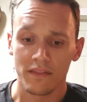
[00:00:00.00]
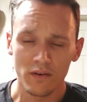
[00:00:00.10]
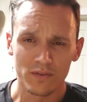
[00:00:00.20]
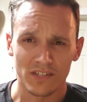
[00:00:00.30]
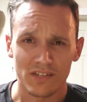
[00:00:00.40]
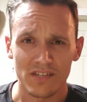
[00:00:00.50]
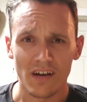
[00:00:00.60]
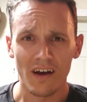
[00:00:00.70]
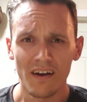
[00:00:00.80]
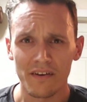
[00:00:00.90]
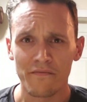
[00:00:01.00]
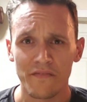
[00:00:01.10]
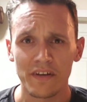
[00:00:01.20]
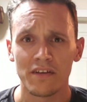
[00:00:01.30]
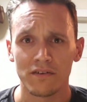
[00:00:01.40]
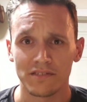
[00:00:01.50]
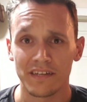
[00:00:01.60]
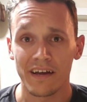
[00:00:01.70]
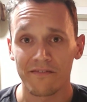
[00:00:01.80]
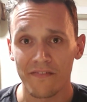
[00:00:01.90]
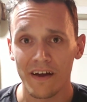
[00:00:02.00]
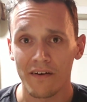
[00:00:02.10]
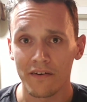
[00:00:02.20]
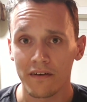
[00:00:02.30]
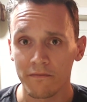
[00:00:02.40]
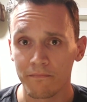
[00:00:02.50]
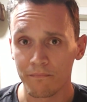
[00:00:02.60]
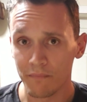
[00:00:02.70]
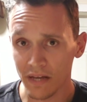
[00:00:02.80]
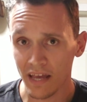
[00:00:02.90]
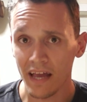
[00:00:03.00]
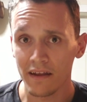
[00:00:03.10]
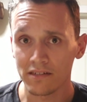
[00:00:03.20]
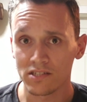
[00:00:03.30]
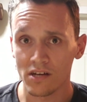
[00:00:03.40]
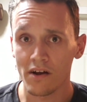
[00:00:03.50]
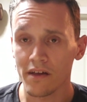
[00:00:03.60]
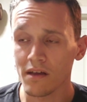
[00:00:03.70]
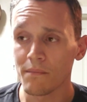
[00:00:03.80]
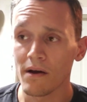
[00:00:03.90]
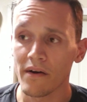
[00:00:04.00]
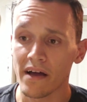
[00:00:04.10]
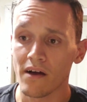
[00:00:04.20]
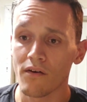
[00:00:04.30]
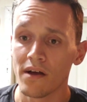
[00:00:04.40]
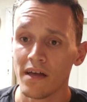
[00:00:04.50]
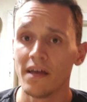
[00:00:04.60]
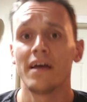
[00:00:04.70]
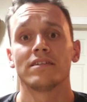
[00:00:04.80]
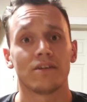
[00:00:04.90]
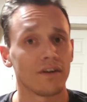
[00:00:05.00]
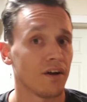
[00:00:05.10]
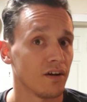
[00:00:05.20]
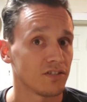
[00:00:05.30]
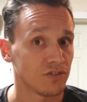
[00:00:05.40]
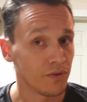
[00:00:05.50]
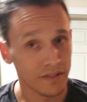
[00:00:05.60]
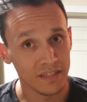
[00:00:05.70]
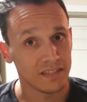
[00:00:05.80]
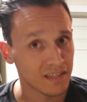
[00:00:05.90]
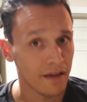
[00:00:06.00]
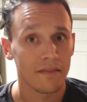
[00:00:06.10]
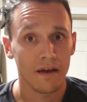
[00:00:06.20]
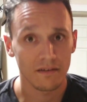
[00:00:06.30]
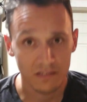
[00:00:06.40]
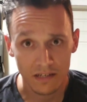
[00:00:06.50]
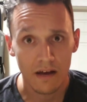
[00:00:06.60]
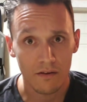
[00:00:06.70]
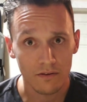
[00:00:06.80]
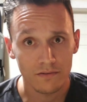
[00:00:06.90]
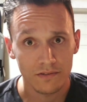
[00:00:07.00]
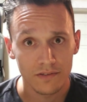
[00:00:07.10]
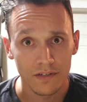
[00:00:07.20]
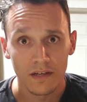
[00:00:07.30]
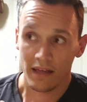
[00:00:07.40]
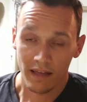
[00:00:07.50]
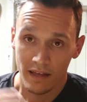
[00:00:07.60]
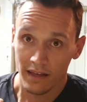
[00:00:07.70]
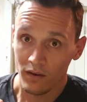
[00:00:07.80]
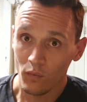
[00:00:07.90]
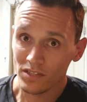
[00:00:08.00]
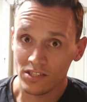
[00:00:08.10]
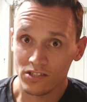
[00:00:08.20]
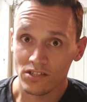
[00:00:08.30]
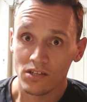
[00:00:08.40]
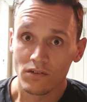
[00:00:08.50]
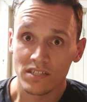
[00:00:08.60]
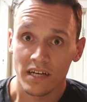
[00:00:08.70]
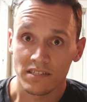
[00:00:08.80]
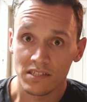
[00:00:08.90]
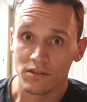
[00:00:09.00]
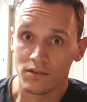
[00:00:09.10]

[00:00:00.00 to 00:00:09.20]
there was a ton of videos that I found of mechanics talking about how it's going to cost you at least $10,000. It wasn't just those guys